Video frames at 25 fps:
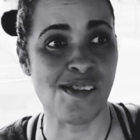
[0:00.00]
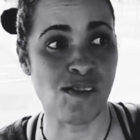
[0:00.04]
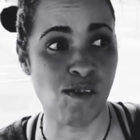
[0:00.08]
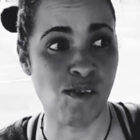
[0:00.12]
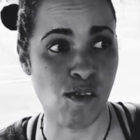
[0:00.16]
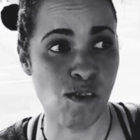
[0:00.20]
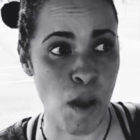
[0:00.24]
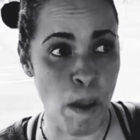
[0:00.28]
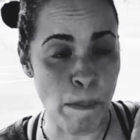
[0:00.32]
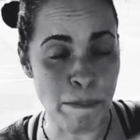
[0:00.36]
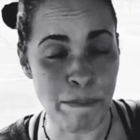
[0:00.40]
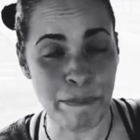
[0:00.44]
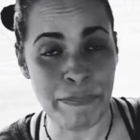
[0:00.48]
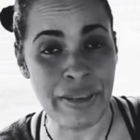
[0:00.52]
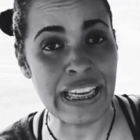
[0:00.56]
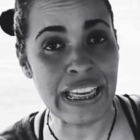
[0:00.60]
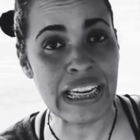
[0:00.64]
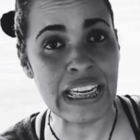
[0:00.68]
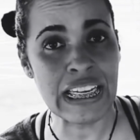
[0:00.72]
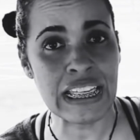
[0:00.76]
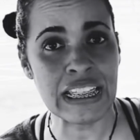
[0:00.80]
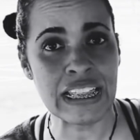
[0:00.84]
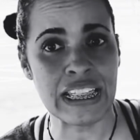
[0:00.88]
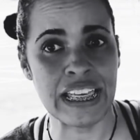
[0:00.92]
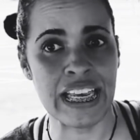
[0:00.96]

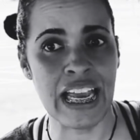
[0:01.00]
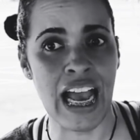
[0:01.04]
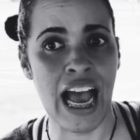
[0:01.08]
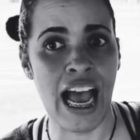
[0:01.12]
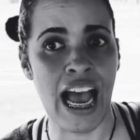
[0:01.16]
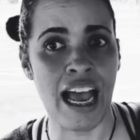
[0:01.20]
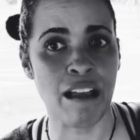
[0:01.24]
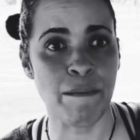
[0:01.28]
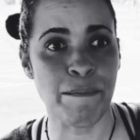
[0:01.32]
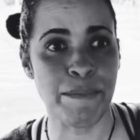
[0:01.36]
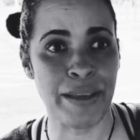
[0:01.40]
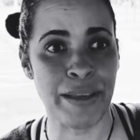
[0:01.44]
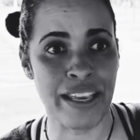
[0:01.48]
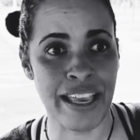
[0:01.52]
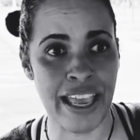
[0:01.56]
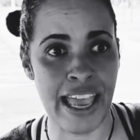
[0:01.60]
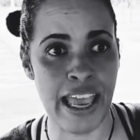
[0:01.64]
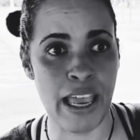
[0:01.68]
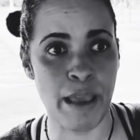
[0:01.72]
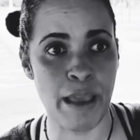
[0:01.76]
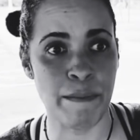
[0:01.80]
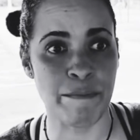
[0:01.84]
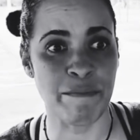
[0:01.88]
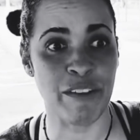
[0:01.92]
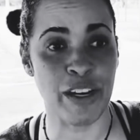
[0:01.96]
immediately I
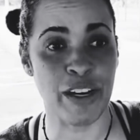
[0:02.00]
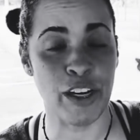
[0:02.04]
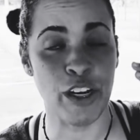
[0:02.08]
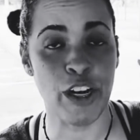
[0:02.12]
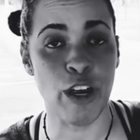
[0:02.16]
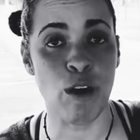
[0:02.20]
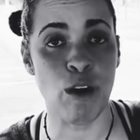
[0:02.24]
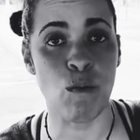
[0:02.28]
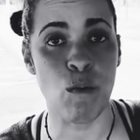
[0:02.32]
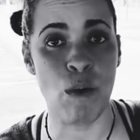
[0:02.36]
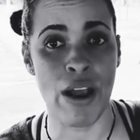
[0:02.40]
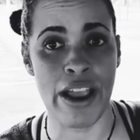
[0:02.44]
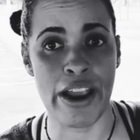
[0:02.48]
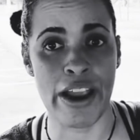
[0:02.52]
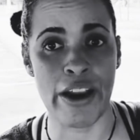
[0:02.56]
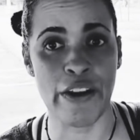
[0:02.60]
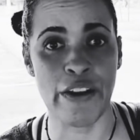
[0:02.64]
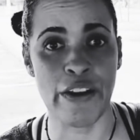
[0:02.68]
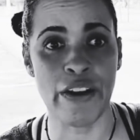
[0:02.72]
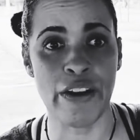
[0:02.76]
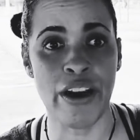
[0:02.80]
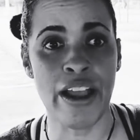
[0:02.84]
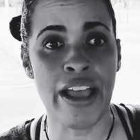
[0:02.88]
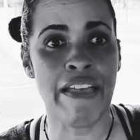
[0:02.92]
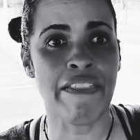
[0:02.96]
became very
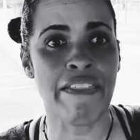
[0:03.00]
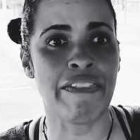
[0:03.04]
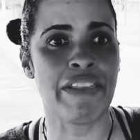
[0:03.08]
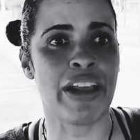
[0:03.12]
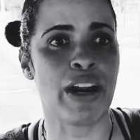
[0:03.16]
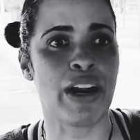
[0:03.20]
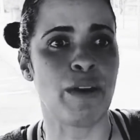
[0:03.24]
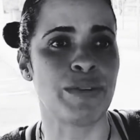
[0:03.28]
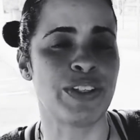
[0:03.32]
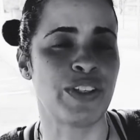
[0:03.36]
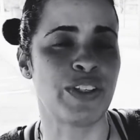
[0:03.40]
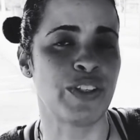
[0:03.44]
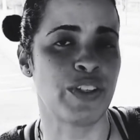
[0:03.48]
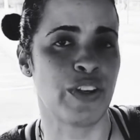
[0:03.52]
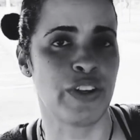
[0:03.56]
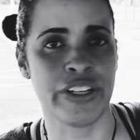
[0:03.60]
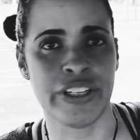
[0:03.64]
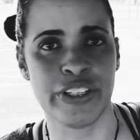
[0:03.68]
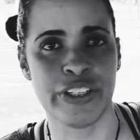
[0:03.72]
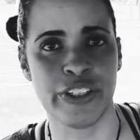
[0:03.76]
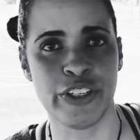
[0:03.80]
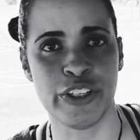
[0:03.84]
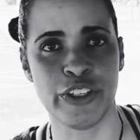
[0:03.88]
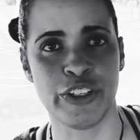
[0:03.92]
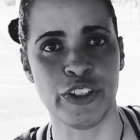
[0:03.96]
aware that I was starting
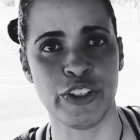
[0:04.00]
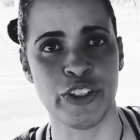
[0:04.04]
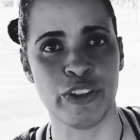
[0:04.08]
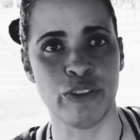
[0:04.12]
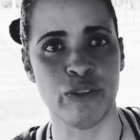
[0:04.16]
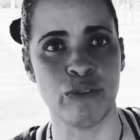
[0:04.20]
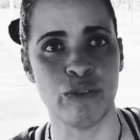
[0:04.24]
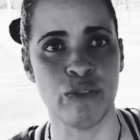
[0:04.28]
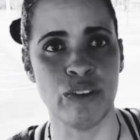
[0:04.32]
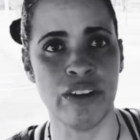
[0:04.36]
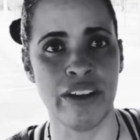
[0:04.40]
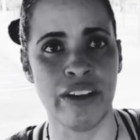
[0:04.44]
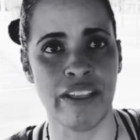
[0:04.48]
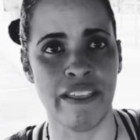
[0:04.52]
to do